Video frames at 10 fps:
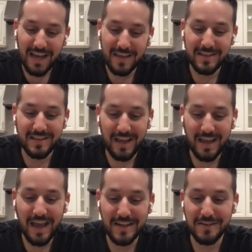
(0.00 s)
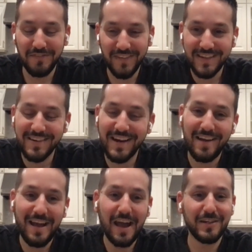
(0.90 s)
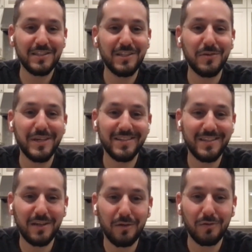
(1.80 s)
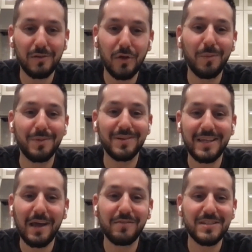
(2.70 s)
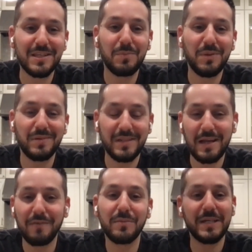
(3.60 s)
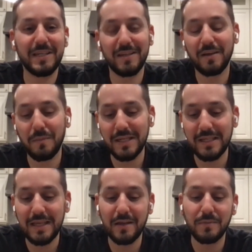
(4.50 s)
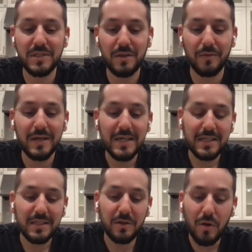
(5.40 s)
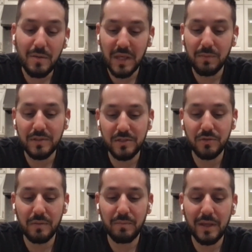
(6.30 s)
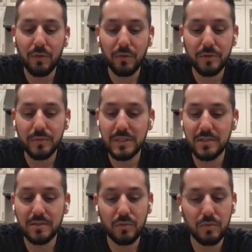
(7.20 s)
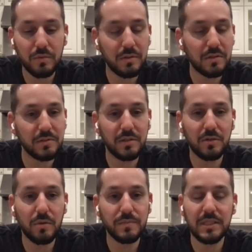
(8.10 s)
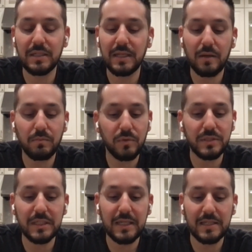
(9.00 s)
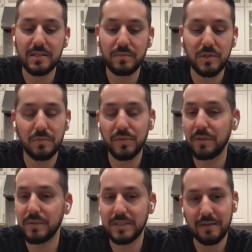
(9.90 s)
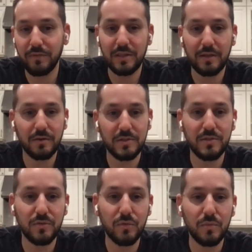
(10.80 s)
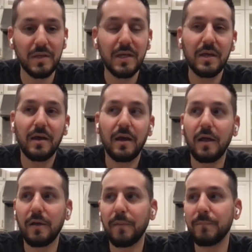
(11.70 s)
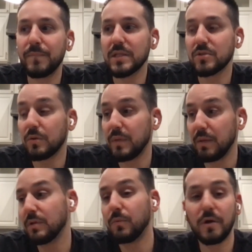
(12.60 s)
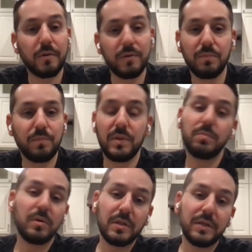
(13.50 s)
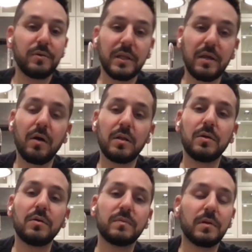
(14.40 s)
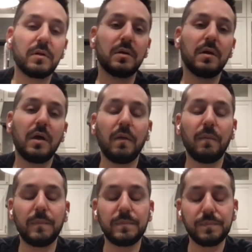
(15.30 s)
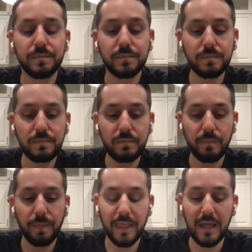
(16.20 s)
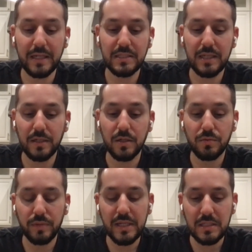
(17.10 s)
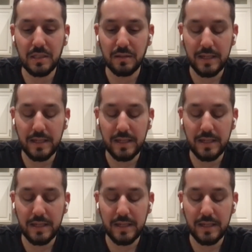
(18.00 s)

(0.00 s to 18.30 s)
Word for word: I I had to figure out how to do it, you know, globally. Obviously, people not everybody yeah. can come in and get them. So, you know, I'm able to do it mail order, which is cool. You know, I'm sending out molding kits. I'm doing pretty much everything on Zoom. Um, so I'm able to work with people literally all over. Um, and it's kind of crazy.